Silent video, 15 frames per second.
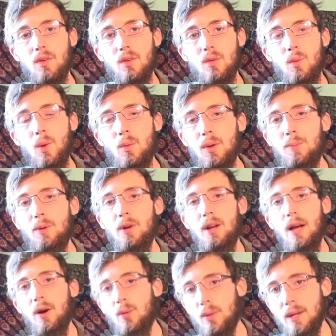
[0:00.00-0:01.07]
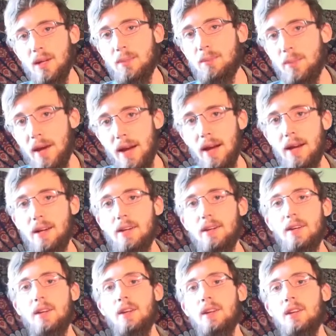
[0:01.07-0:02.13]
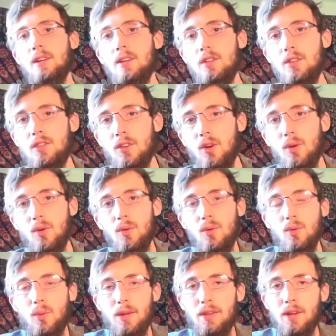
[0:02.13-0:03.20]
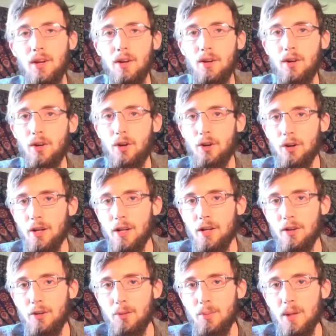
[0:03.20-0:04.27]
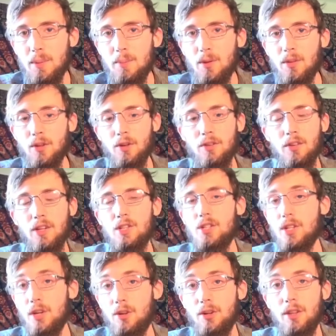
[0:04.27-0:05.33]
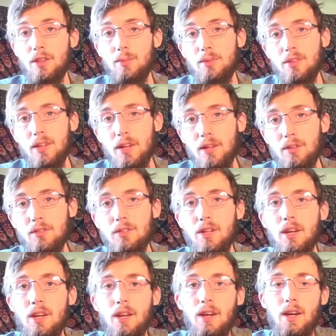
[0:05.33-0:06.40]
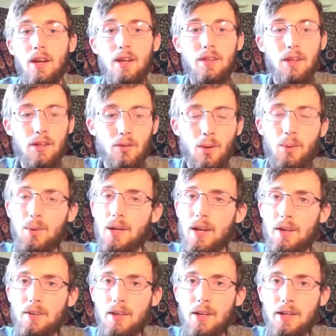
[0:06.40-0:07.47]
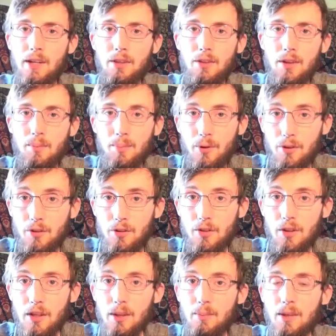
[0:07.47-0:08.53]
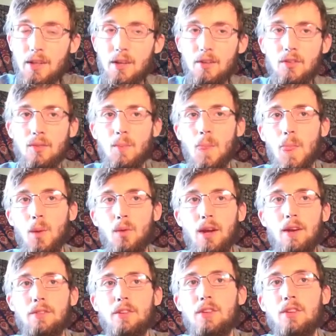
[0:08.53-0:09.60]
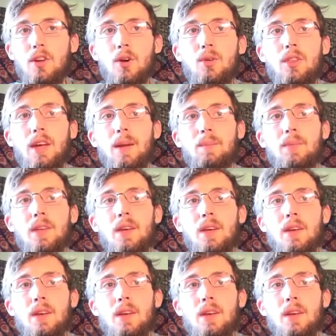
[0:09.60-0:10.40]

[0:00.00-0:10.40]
what we put out, we get back. So when they are hurting other people, they're essentially hurting themselves. And that's why we can't take anything personally, because we have to know that